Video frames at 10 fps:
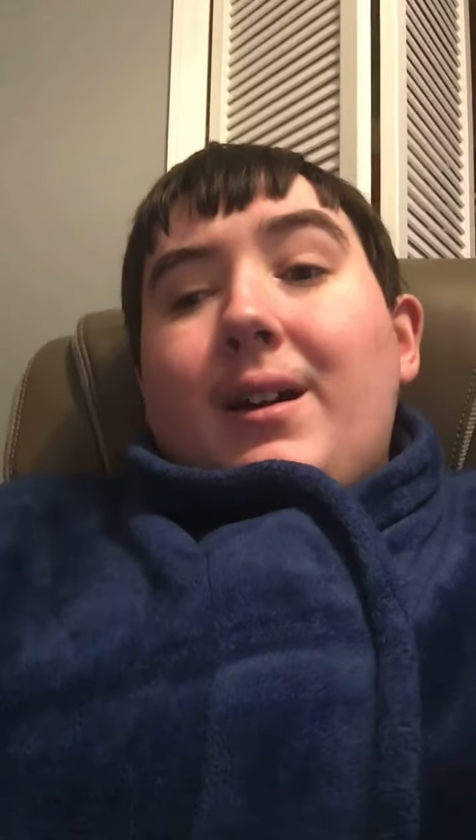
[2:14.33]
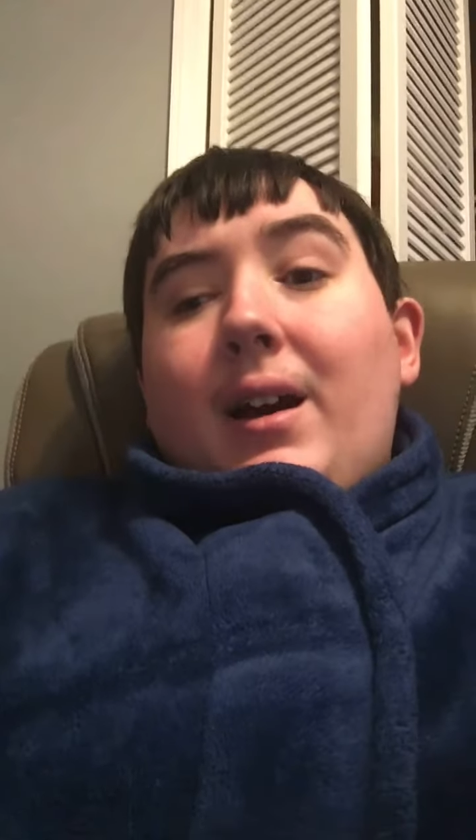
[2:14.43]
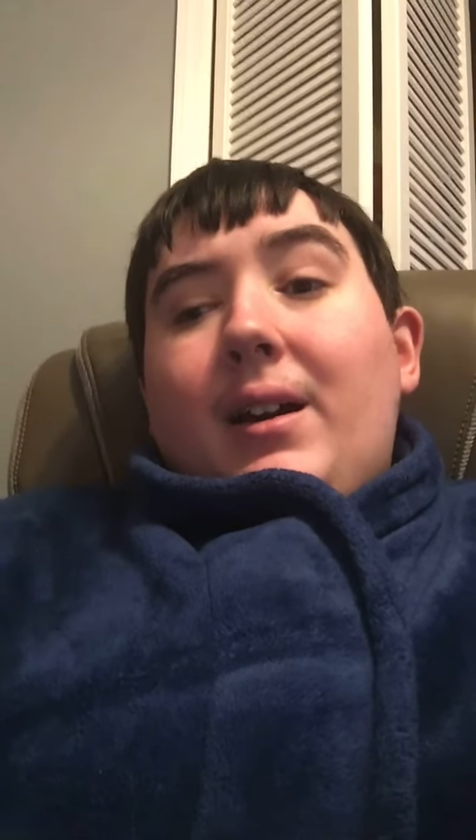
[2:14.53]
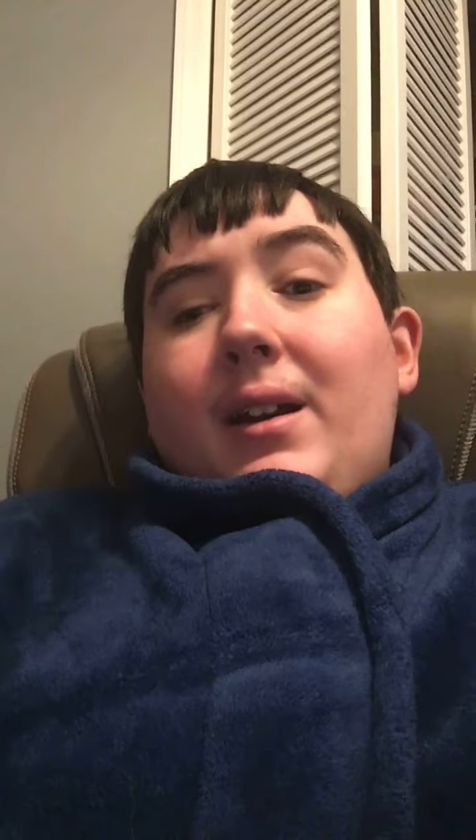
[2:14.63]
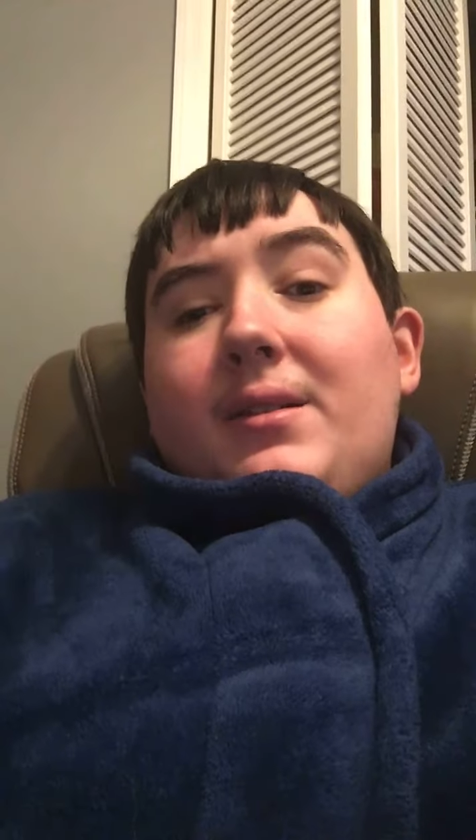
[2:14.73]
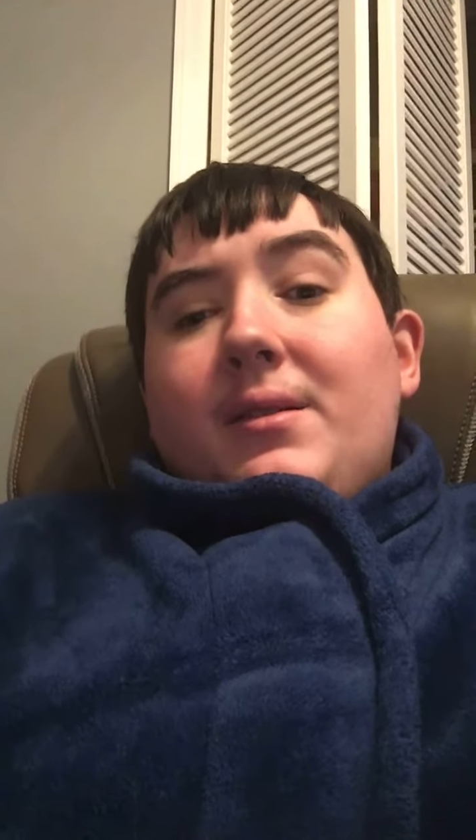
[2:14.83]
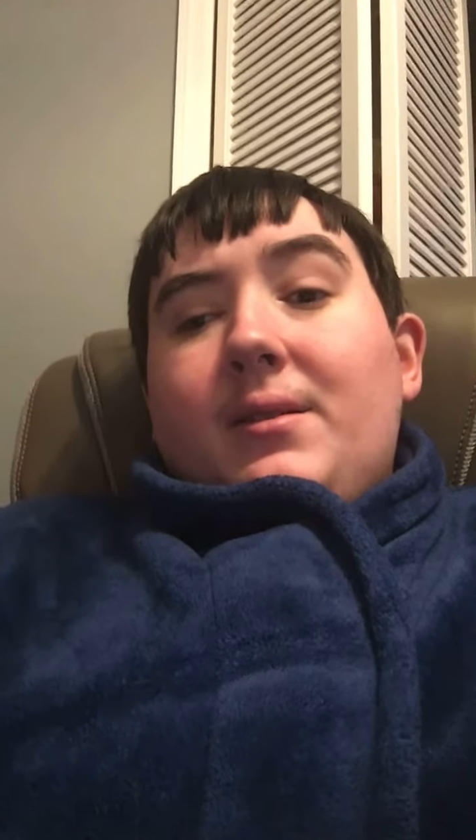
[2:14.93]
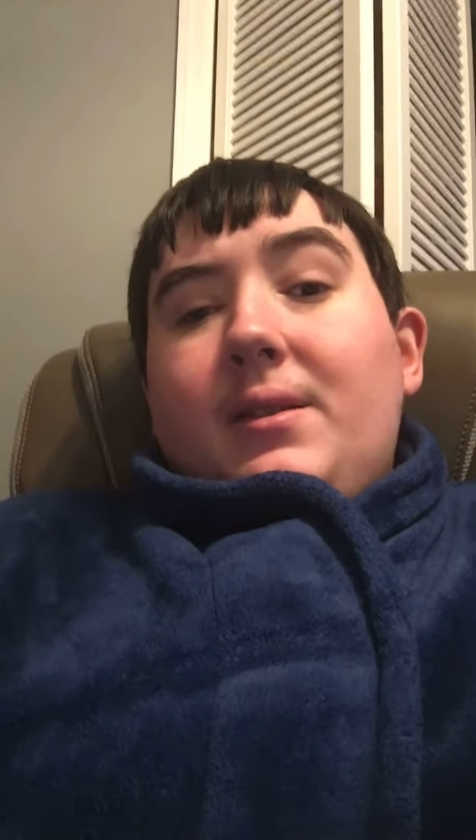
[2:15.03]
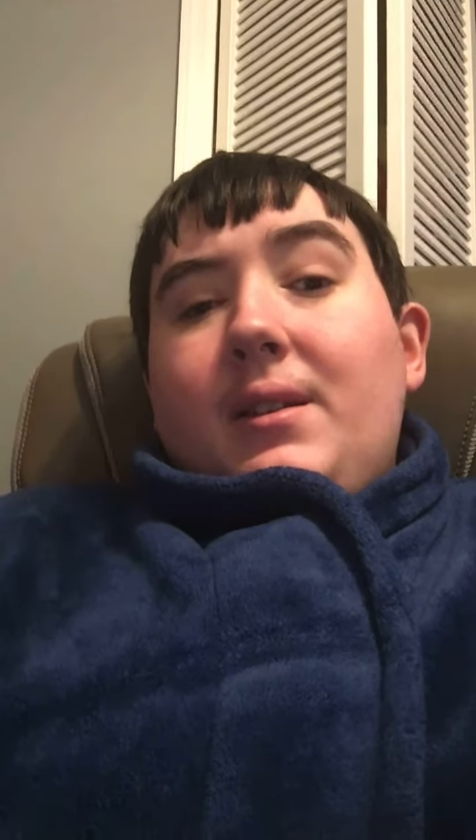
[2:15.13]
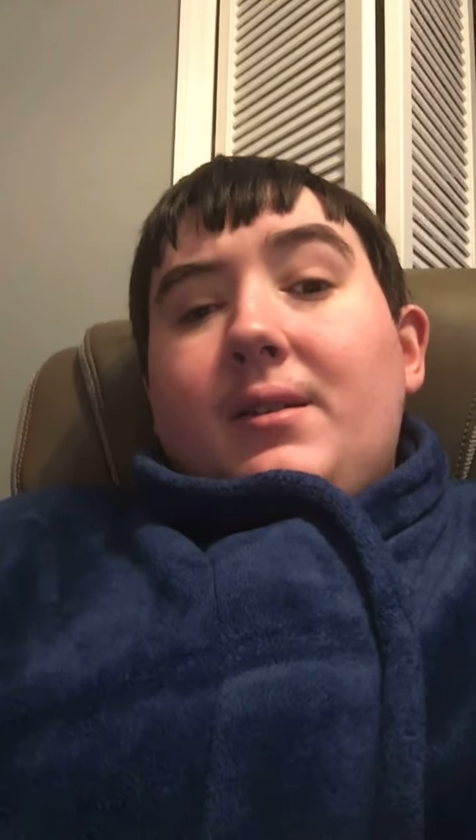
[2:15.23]
I ask
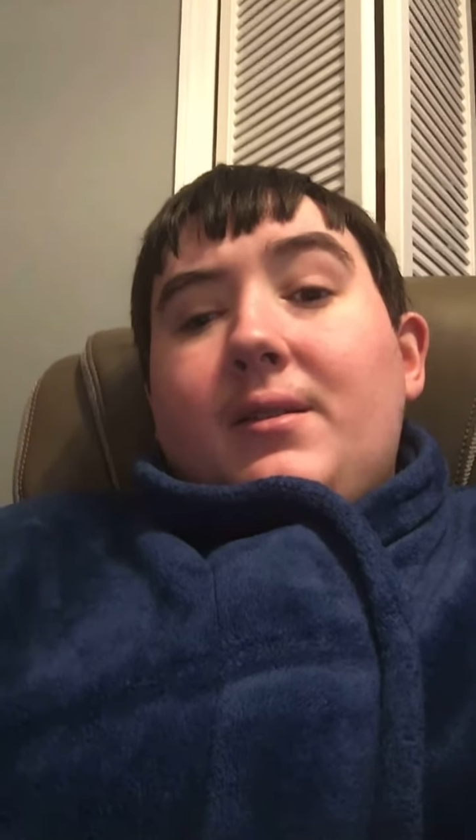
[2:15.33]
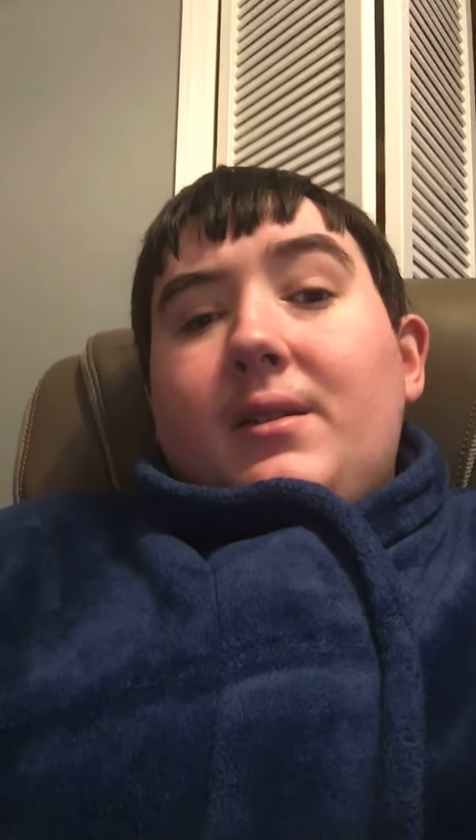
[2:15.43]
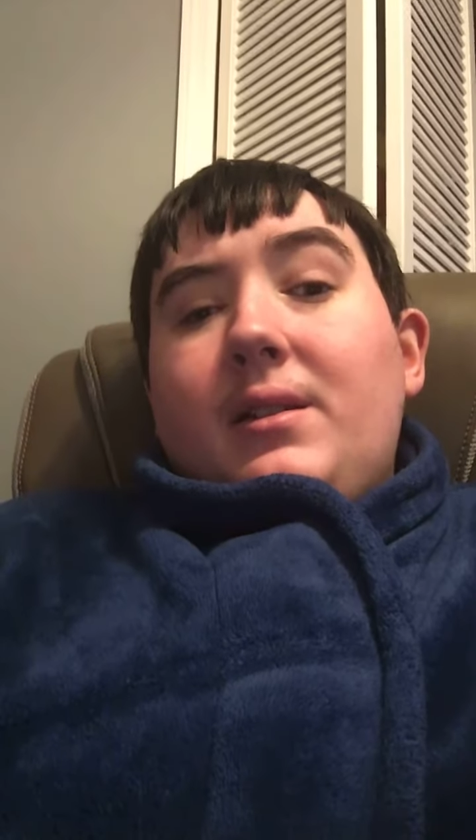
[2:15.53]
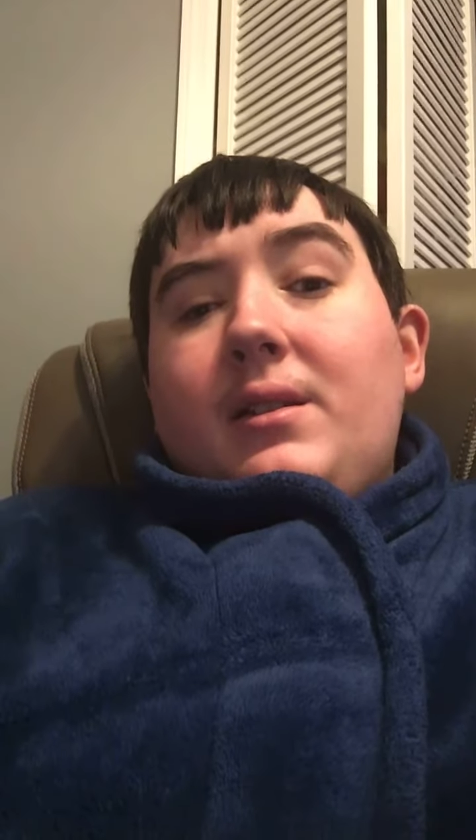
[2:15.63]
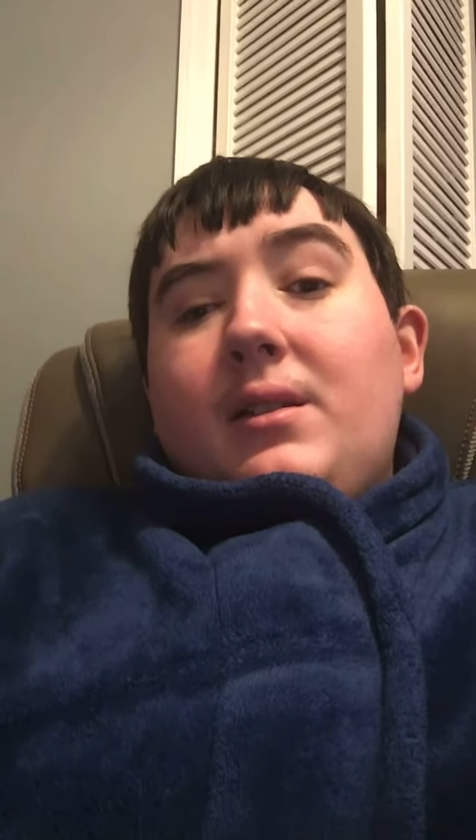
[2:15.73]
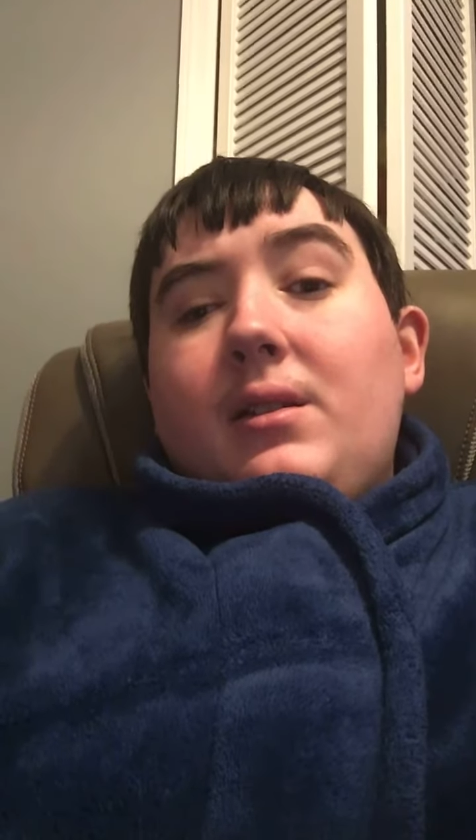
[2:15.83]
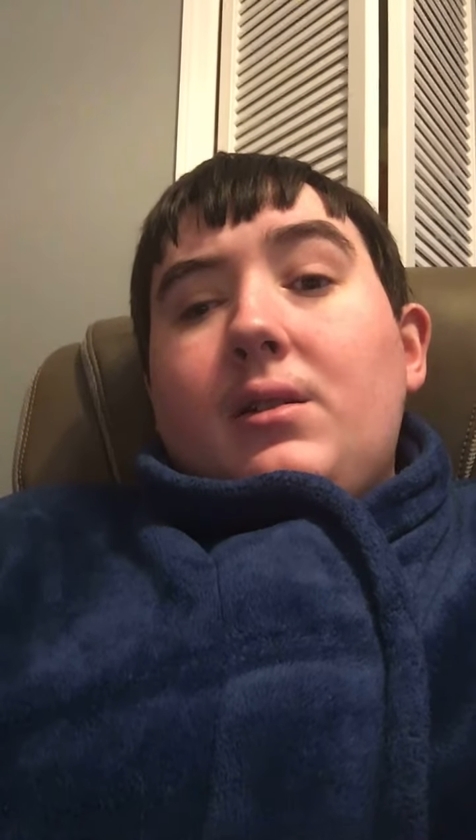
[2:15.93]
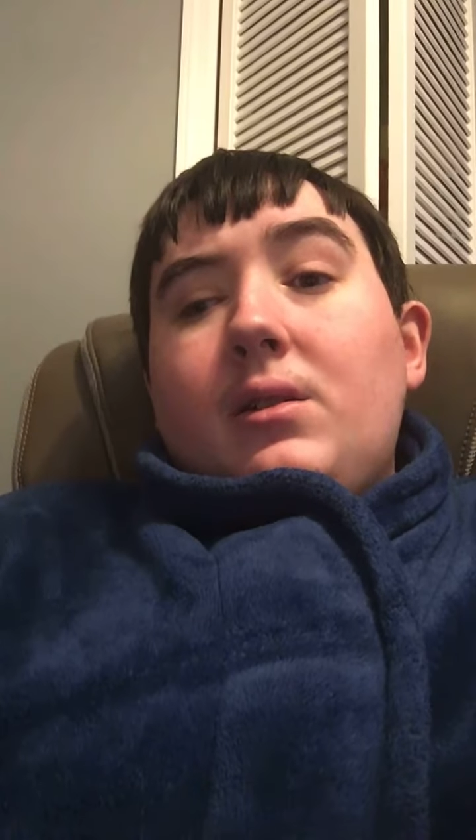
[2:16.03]
this in